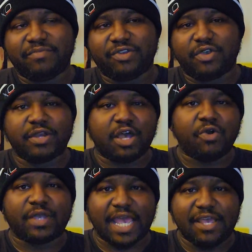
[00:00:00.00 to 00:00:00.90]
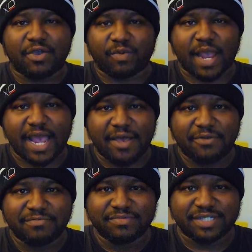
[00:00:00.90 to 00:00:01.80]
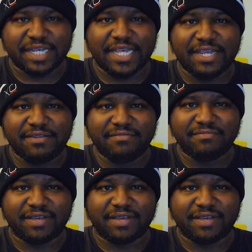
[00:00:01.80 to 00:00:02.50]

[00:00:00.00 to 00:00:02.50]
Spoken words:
during the OK Corral scene.